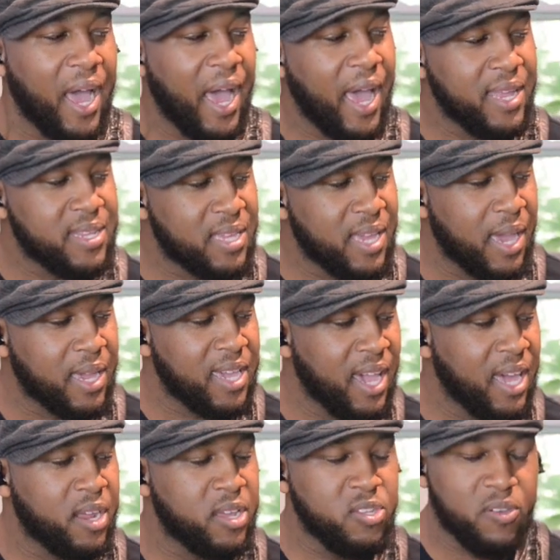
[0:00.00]
I
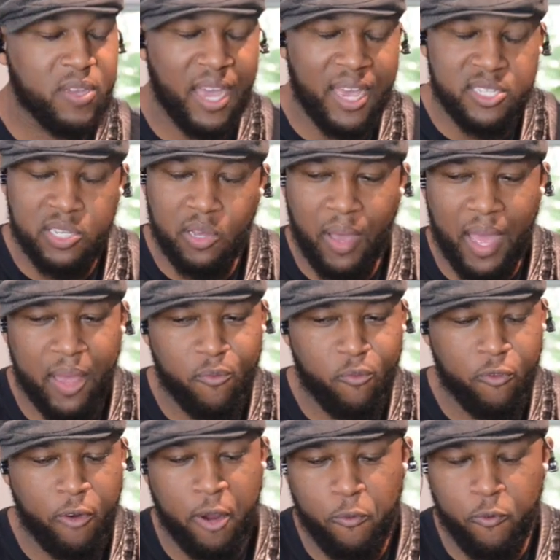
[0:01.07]
kind of, you guys know, I
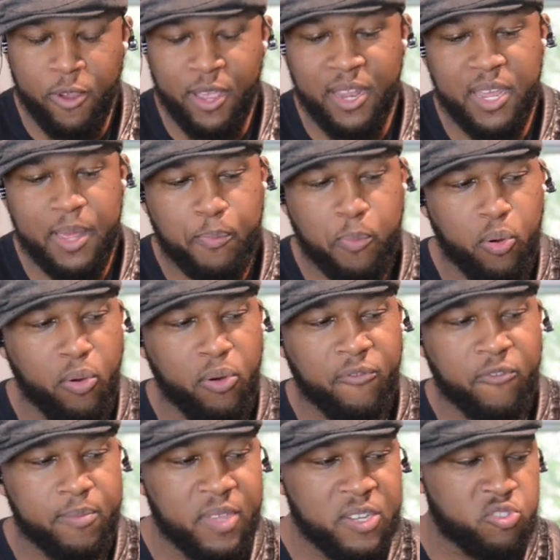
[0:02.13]
really pull
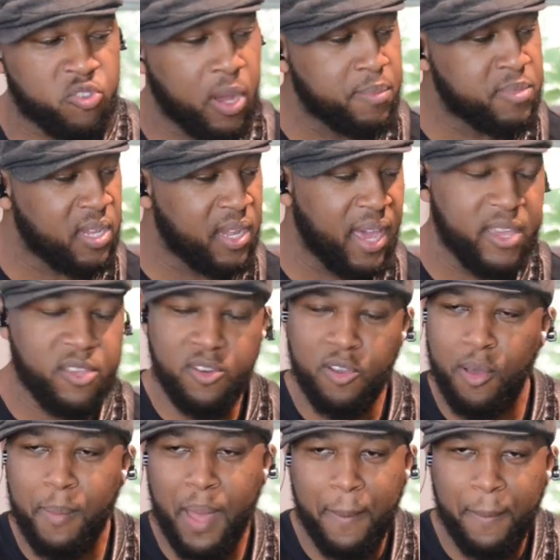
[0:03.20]
from the drums a lot. You know,
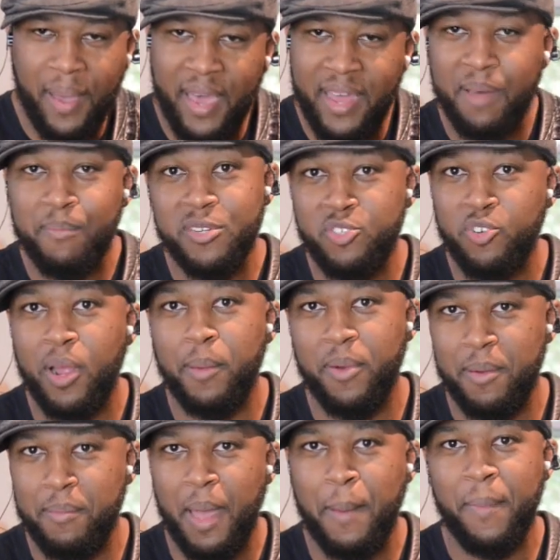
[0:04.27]
in my mind, I'm a
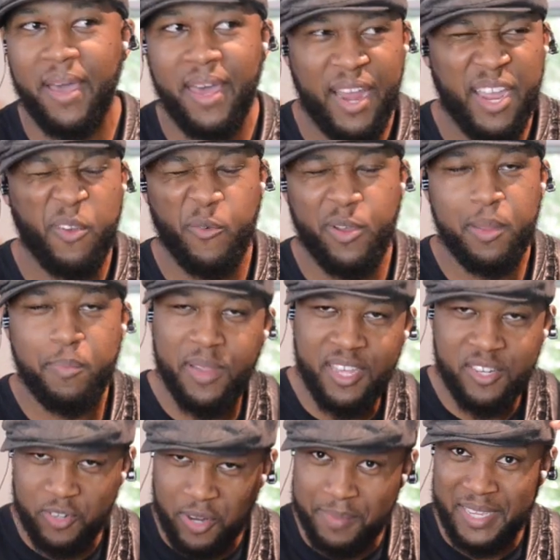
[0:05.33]
drummer in my mind. I can really
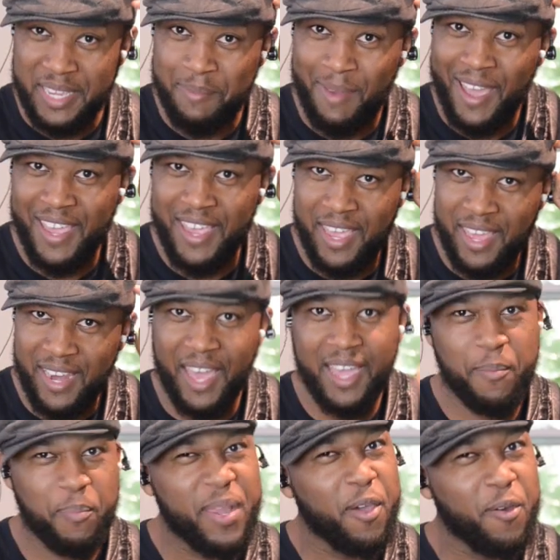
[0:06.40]
play drums in my head. I
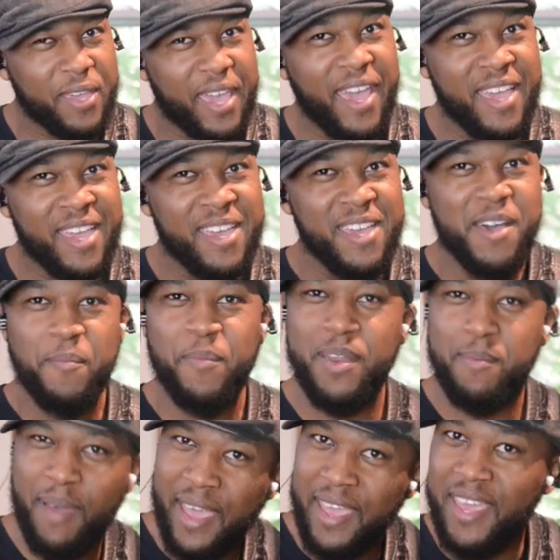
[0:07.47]
can play okay, but
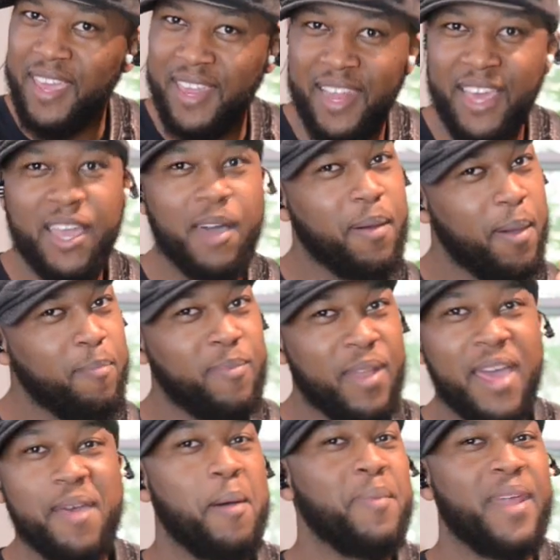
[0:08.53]
in my head, like I'm
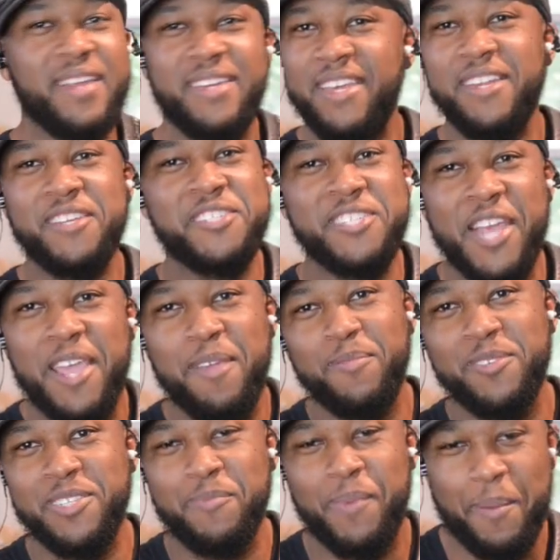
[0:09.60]
like Dennis
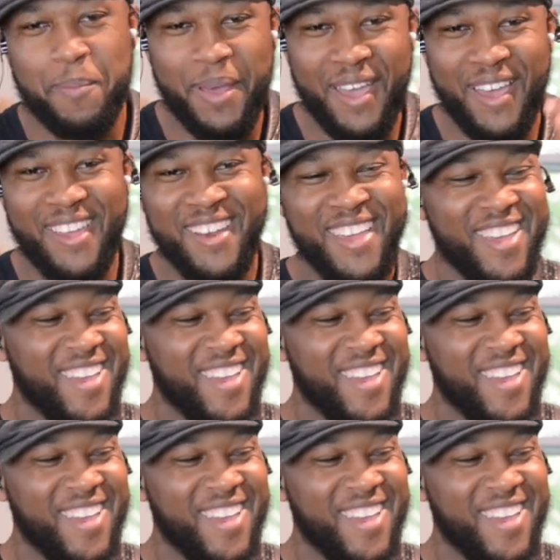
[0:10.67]
Chambers in my mind.